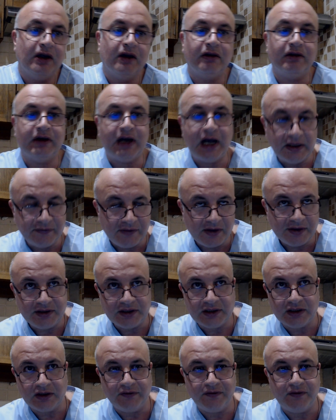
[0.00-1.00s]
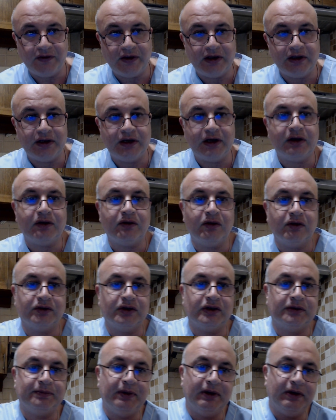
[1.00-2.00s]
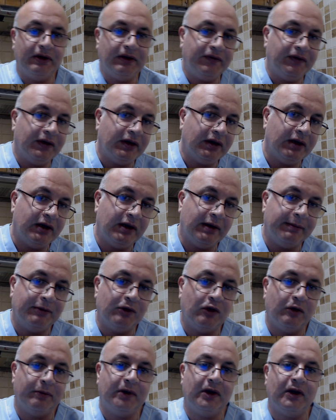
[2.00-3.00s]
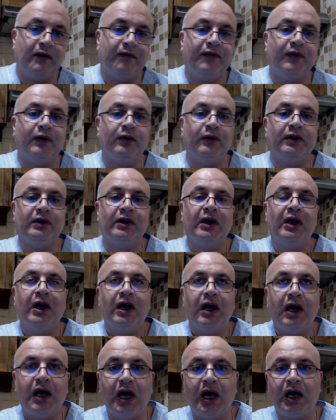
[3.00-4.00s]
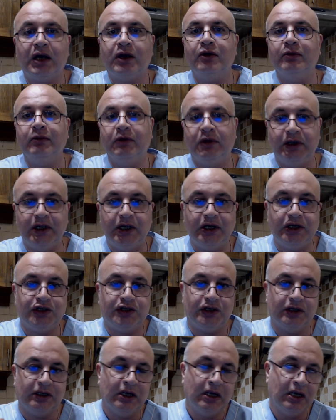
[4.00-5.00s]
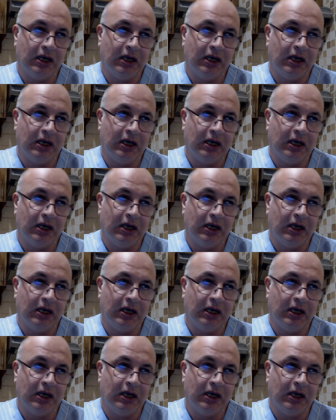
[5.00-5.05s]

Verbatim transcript: Right ventricle failure causes peripheral and abdominal fluid accumulation.